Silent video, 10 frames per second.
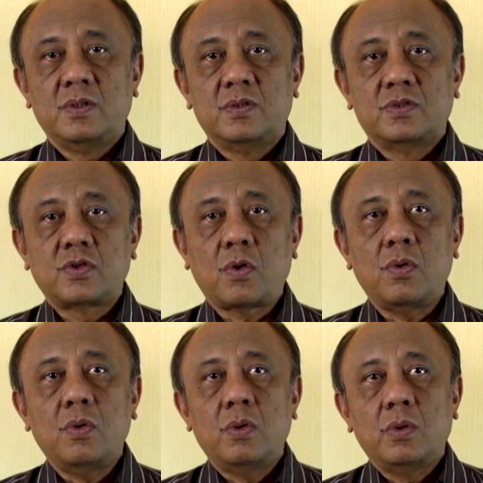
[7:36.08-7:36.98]

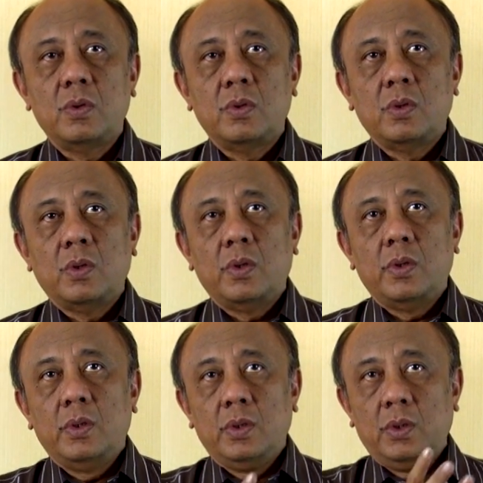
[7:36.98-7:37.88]
So
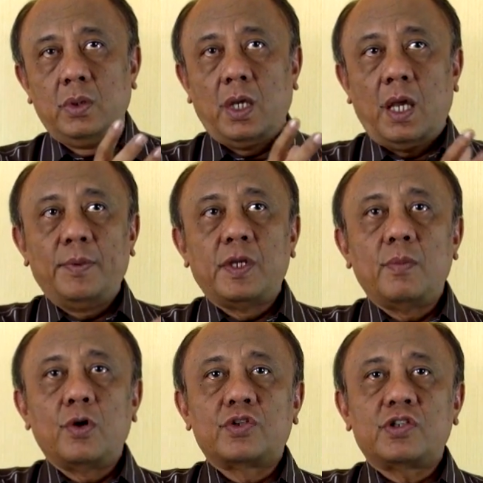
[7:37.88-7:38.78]

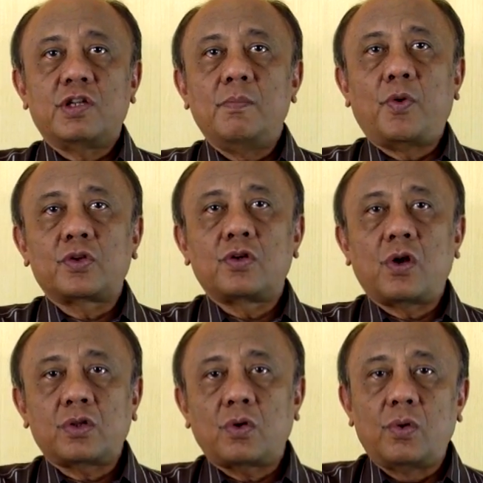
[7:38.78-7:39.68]
epidemiology is important
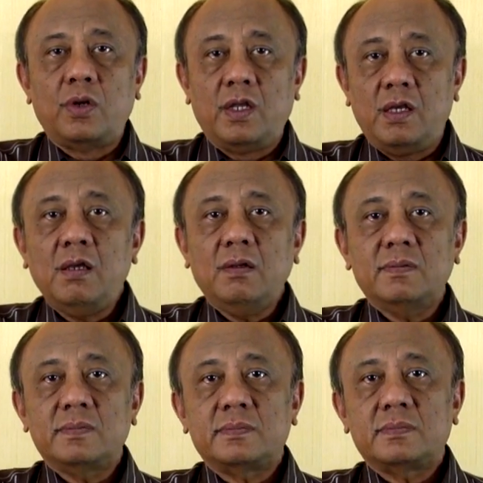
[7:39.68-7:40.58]
not
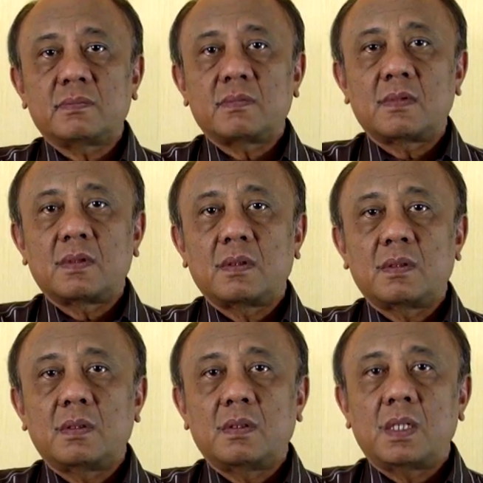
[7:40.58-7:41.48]
only,
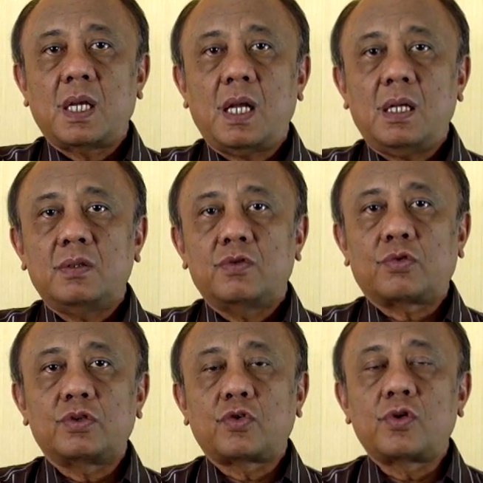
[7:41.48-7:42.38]
yeah, to
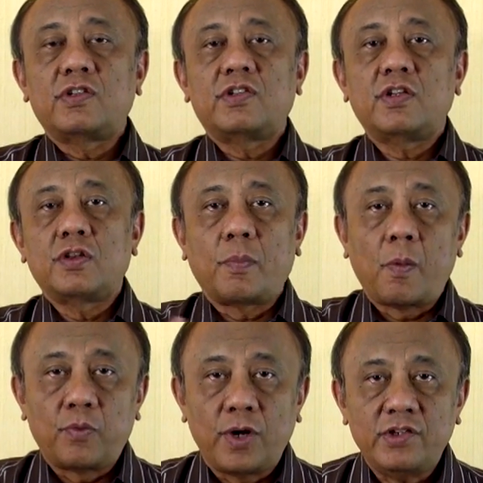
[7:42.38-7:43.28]
control disease in the
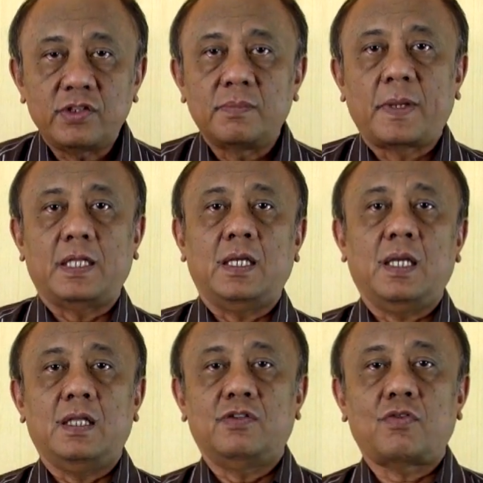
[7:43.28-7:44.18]
population, but
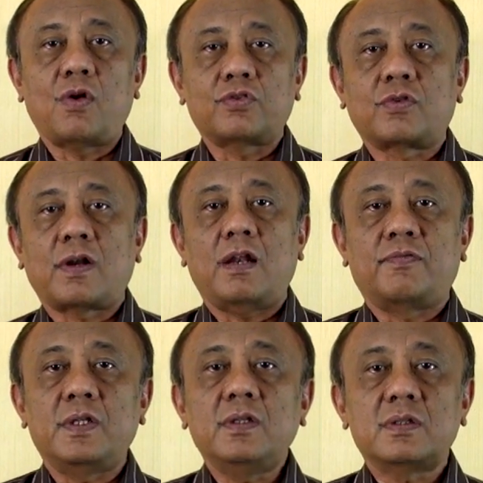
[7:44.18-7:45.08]
it is also
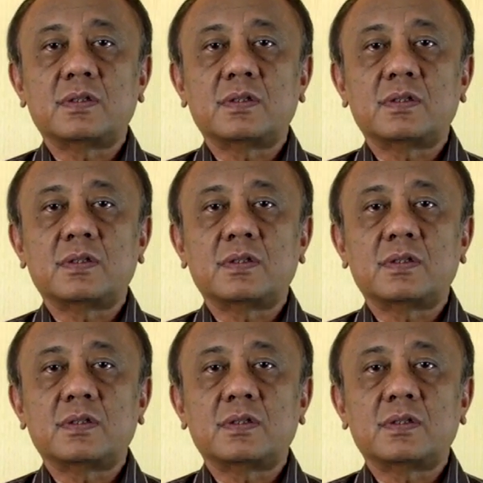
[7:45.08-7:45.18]
relevant,